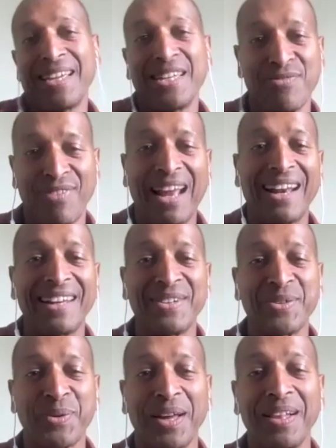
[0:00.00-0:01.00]
is valid
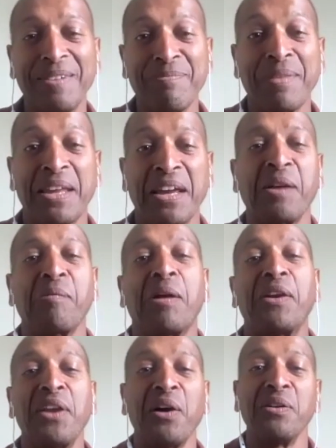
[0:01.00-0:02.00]
as well. I'm
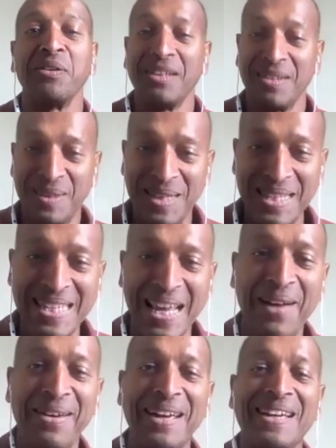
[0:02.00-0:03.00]
like, no, this is
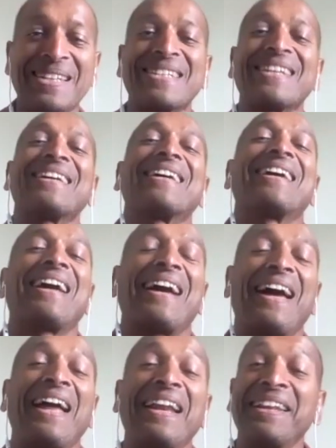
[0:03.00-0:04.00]
how it is,
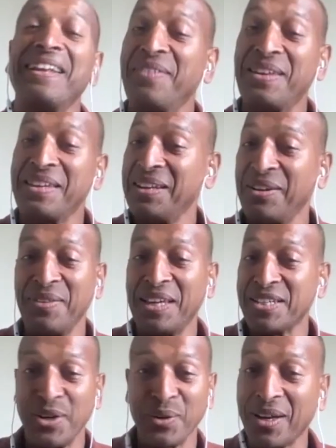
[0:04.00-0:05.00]
and the, you know,
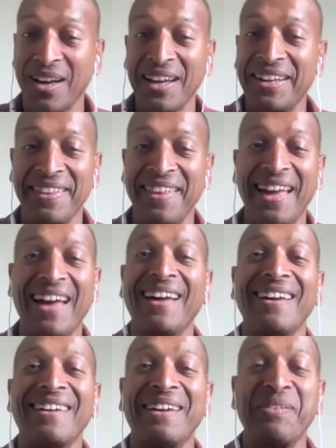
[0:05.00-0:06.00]
there's no kind in there
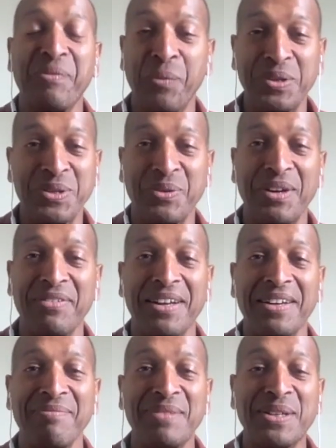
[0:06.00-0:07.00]
whatsoever,
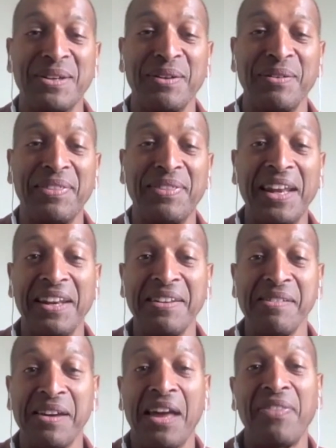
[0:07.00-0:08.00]
you know. And then
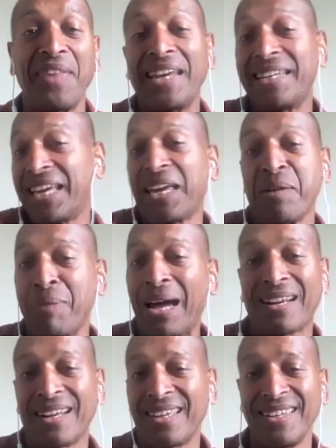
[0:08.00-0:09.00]
and they take it
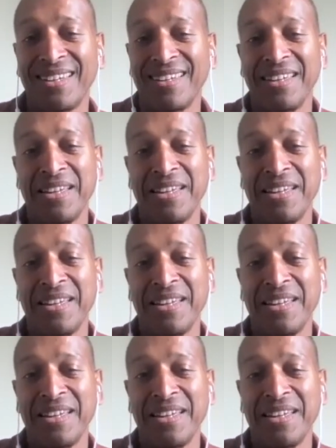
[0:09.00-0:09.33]
badly,